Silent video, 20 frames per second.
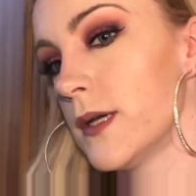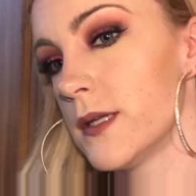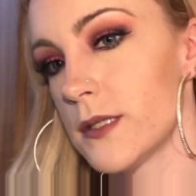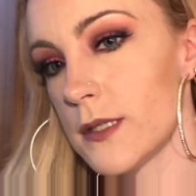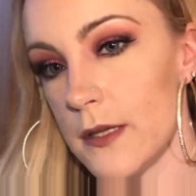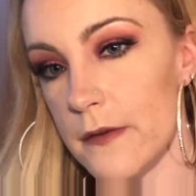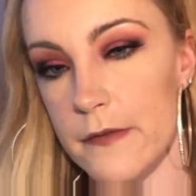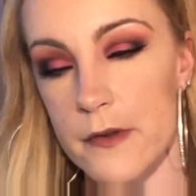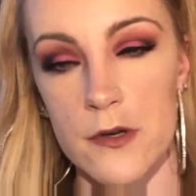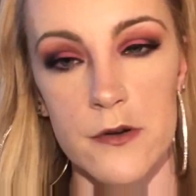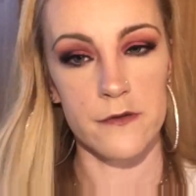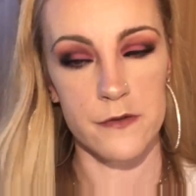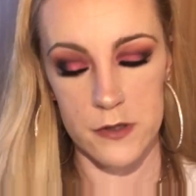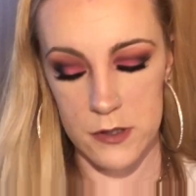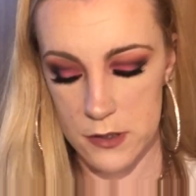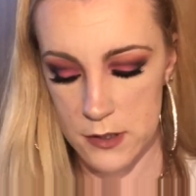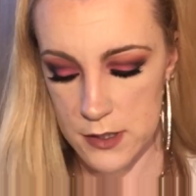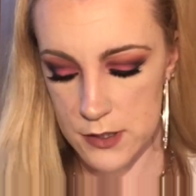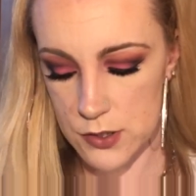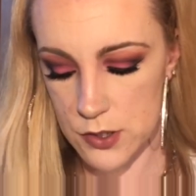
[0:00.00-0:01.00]
it's giving off a
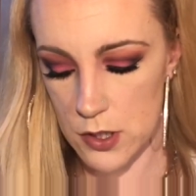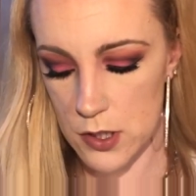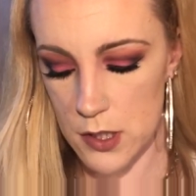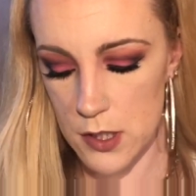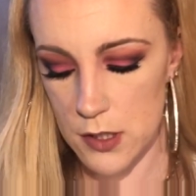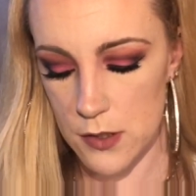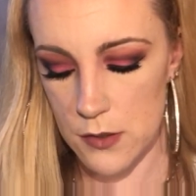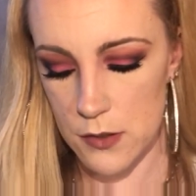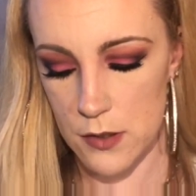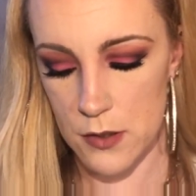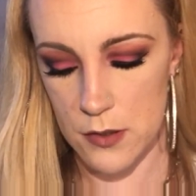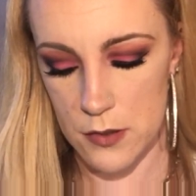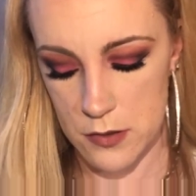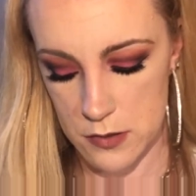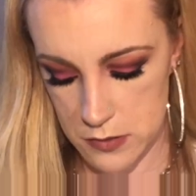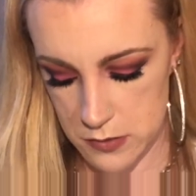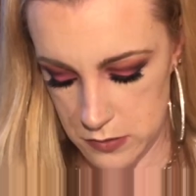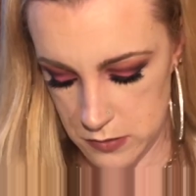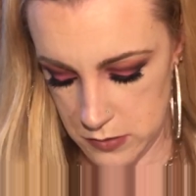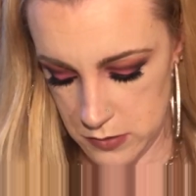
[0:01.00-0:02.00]
nice glow.
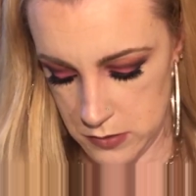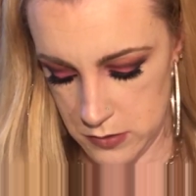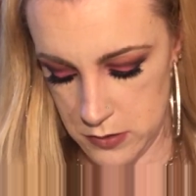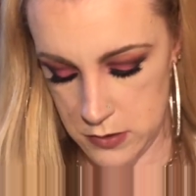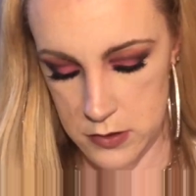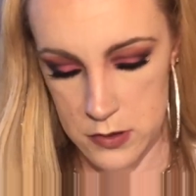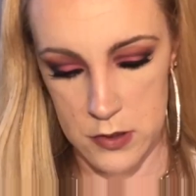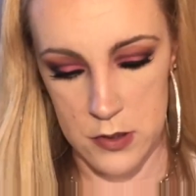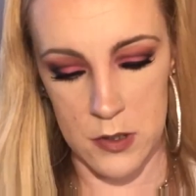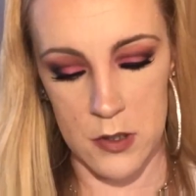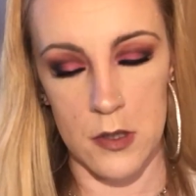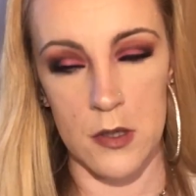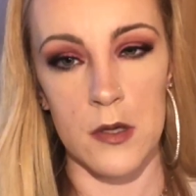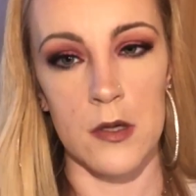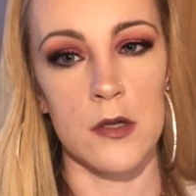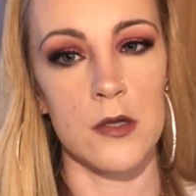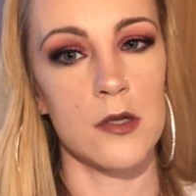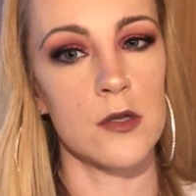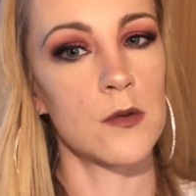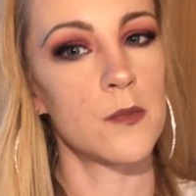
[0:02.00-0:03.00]

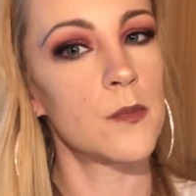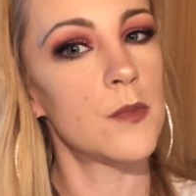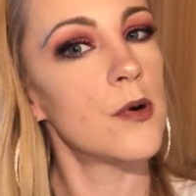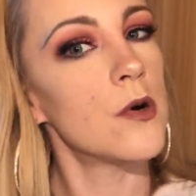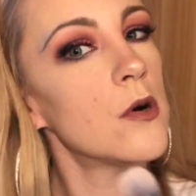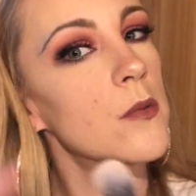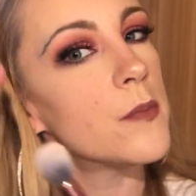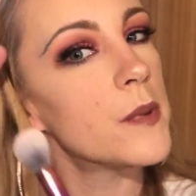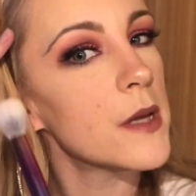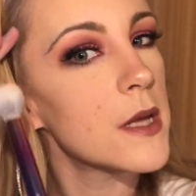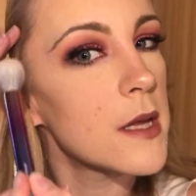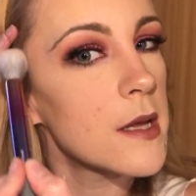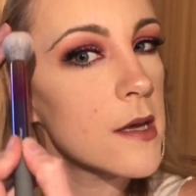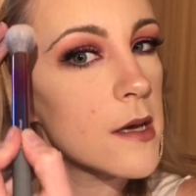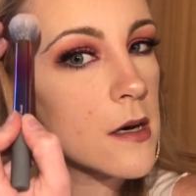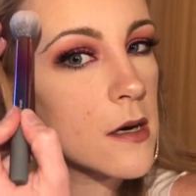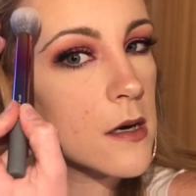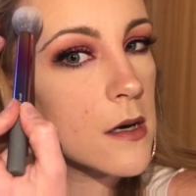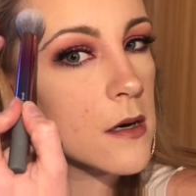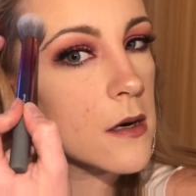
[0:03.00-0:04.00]
So put a bit
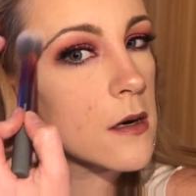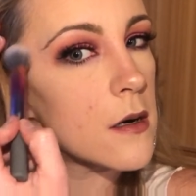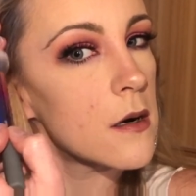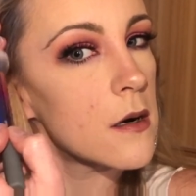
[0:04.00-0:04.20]
here, a